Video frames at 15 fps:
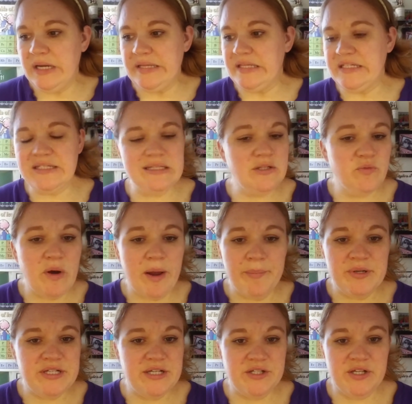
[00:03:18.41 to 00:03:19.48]
This is a
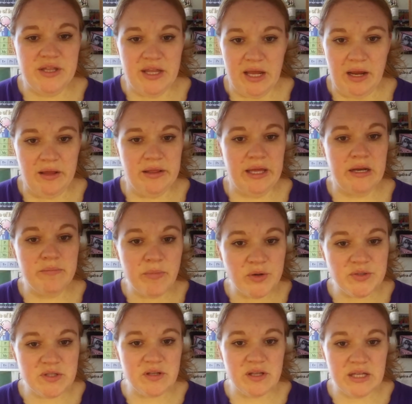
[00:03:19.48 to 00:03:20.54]
repetition thing. Like
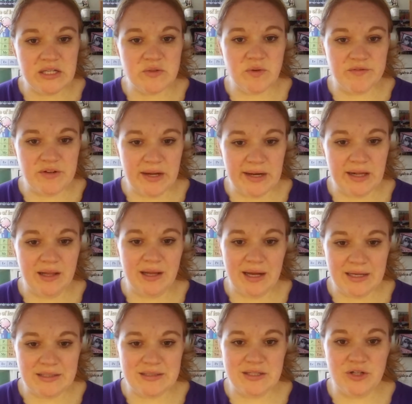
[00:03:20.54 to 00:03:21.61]
most of the things we've done in
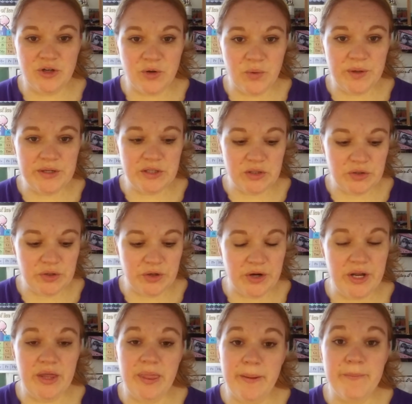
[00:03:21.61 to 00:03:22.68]
class, you're going to
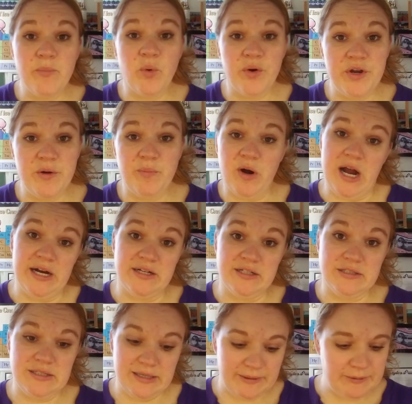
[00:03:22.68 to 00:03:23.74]
learn it the more you
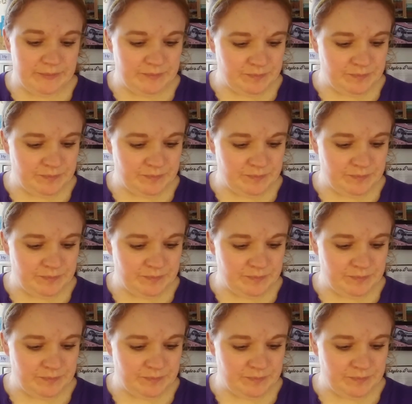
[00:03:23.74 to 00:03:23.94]
practice it.